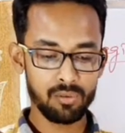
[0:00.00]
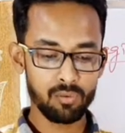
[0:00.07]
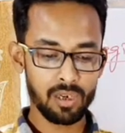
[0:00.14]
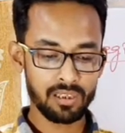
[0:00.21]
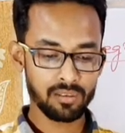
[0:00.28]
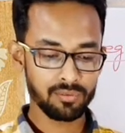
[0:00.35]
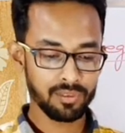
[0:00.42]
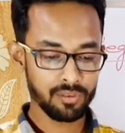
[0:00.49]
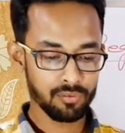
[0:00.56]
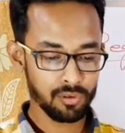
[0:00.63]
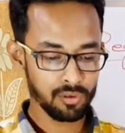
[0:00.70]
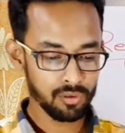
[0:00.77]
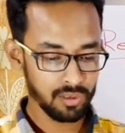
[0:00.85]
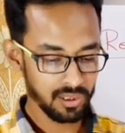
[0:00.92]
one of the
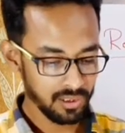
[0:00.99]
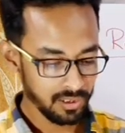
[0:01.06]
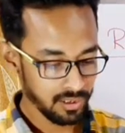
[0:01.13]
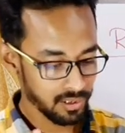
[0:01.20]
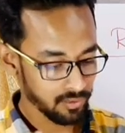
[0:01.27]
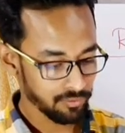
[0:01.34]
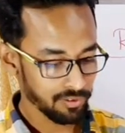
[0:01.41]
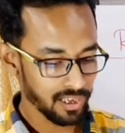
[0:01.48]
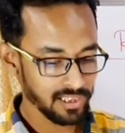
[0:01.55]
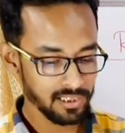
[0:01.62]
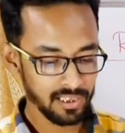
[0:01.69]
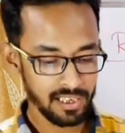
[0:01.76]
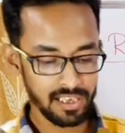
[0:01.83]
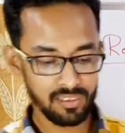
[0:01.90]
following.
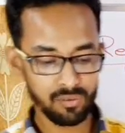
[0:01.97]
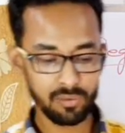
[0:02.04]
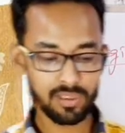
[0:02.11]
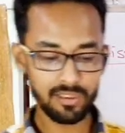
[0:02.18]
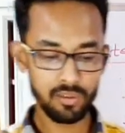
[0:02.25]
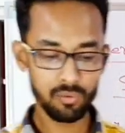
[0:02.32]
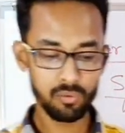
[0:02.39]
Define language.